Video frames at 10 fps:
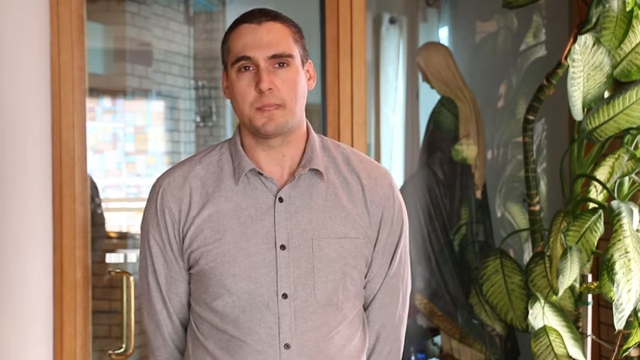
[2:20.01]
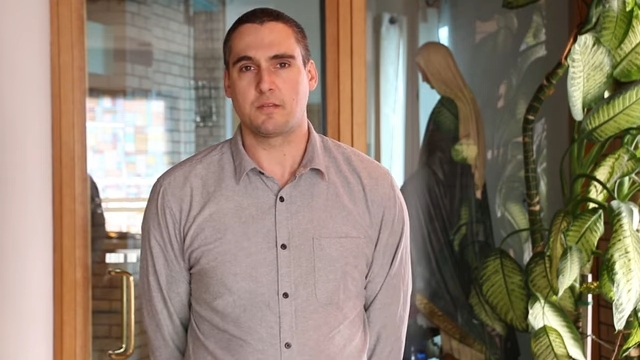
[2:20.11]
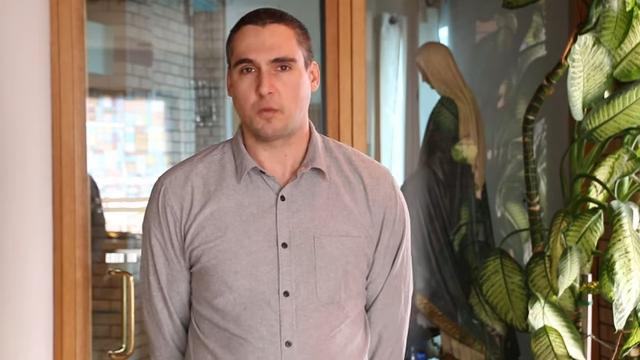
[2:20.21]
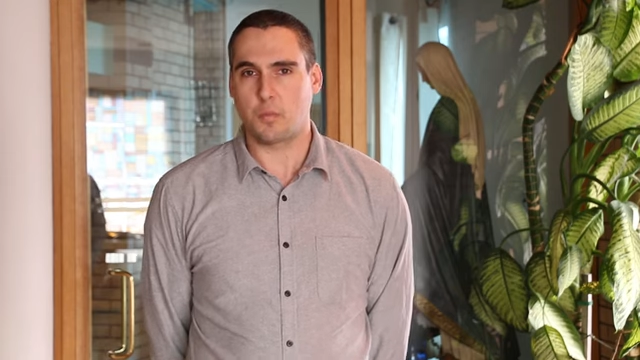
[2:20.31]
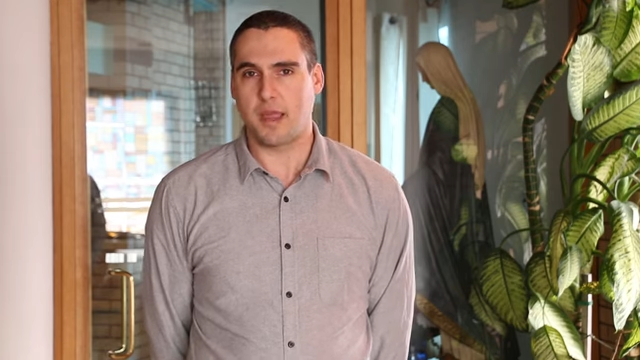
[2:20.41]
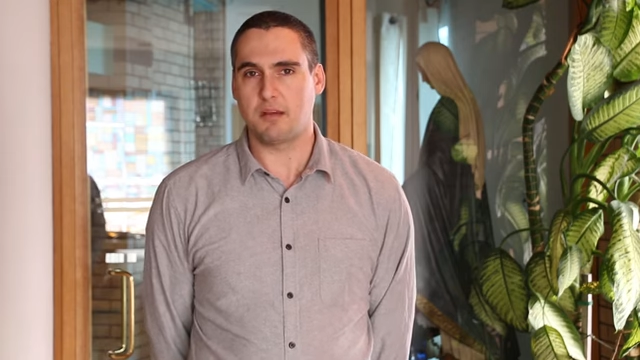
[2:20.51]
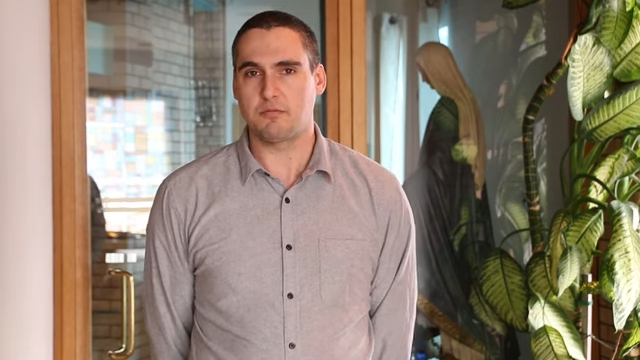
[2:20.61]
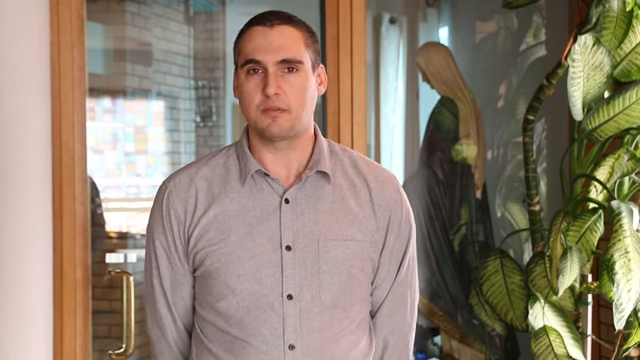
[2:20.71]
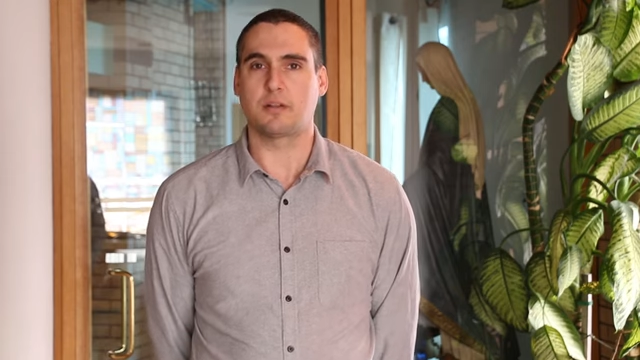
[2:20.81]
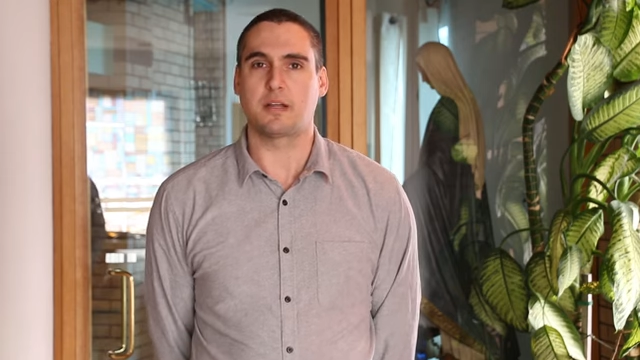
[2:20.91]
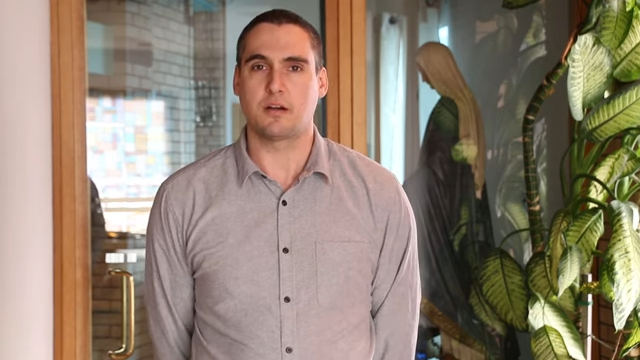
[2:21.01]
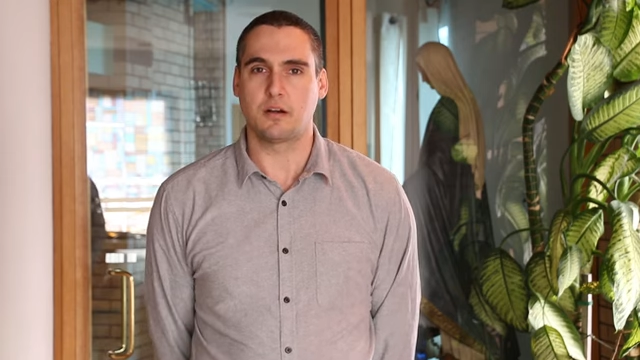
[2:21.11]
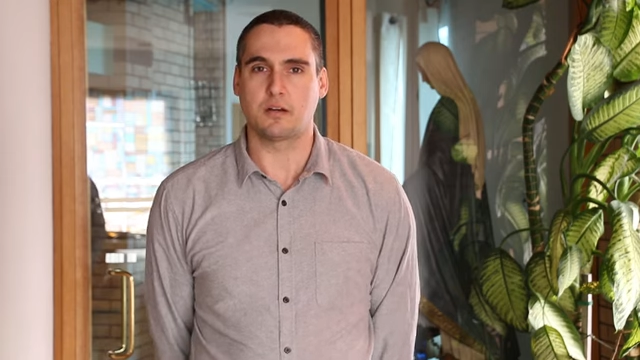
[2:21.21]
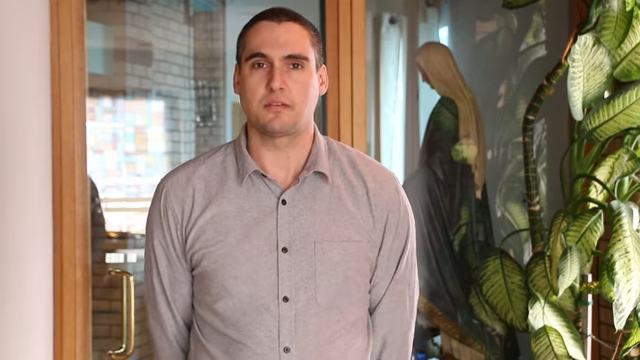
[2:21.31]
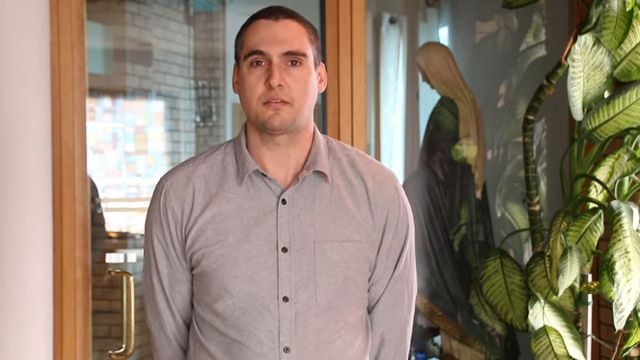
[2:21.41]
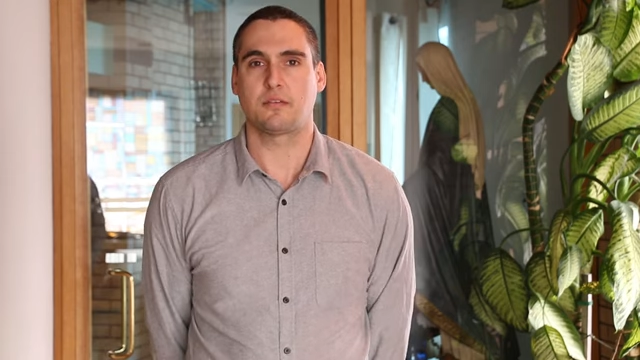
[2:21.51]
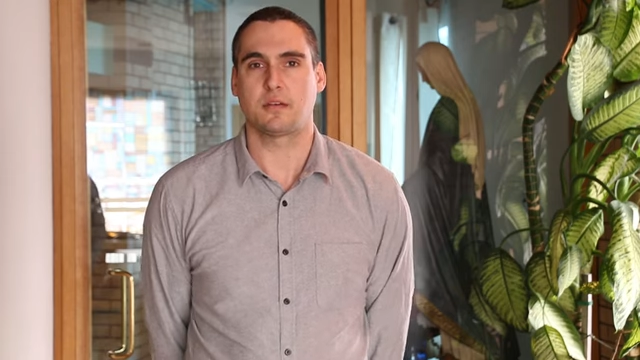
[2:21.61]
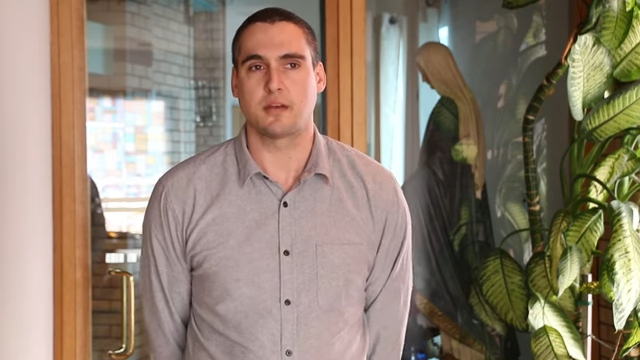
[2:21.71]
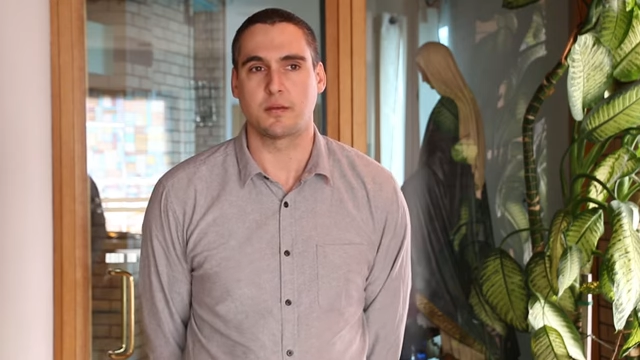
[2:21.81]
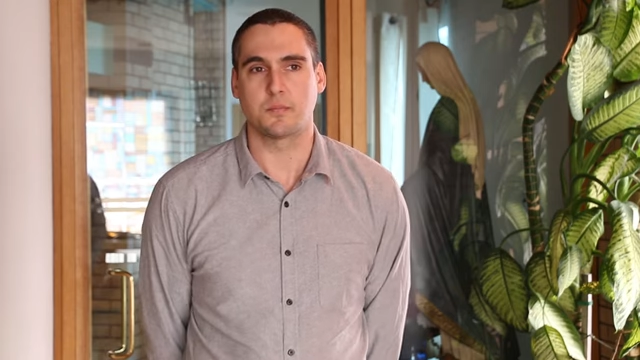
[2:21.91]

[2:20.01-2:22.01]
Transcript: so painful, it hurts.